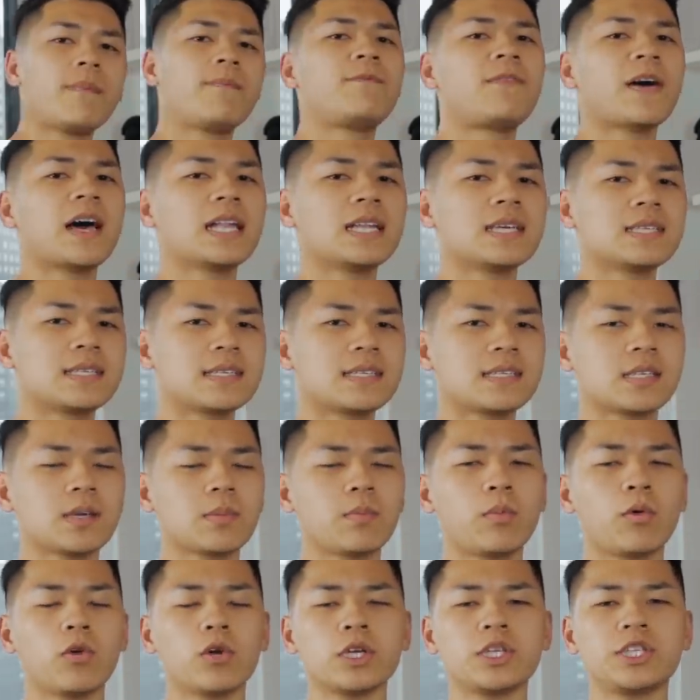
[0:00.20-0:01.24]
fellas, it's your
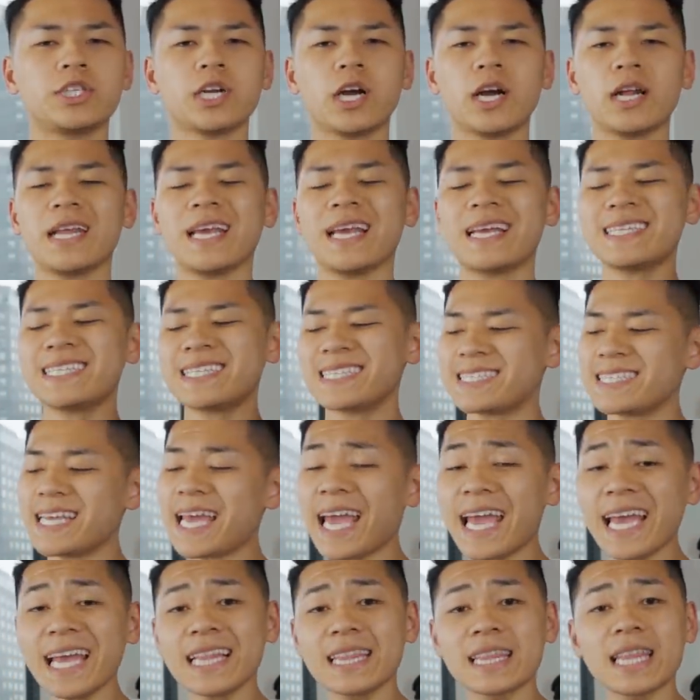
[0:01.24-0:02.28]
boy Johnny, and
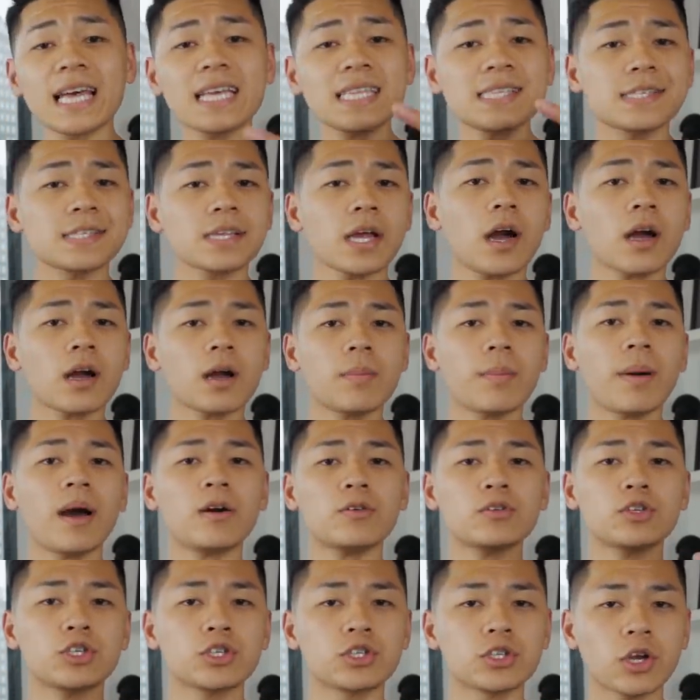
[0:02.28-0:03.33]
today let's talk
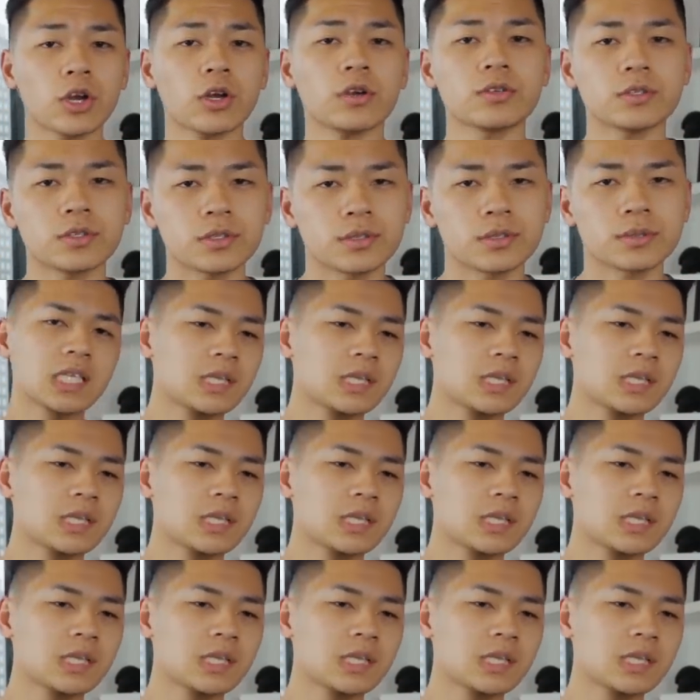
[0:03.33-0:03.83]
about shirts.